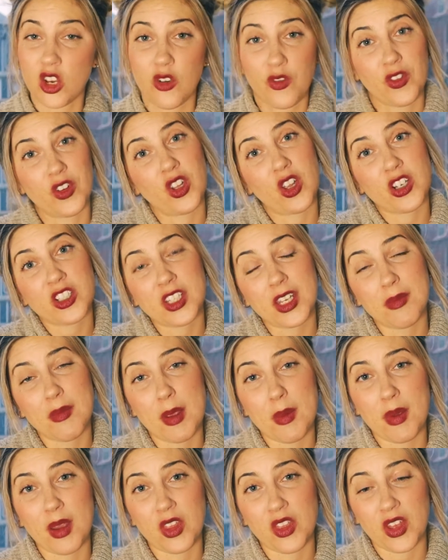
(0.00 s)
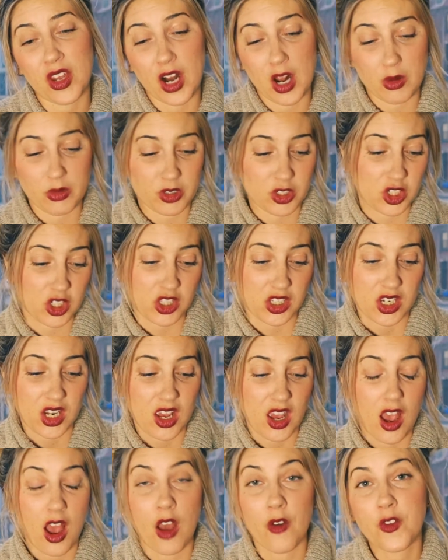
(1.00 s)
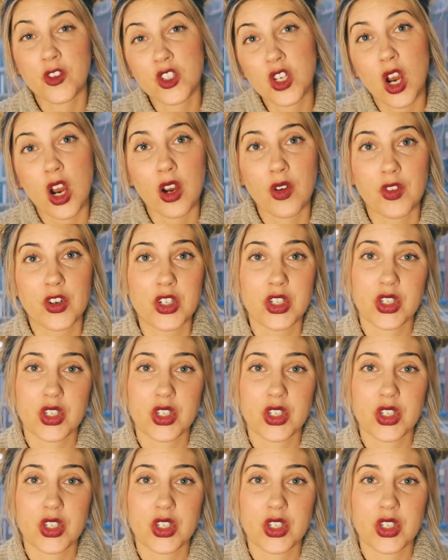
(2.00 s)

for a long time, maybe I thought I was just a photographer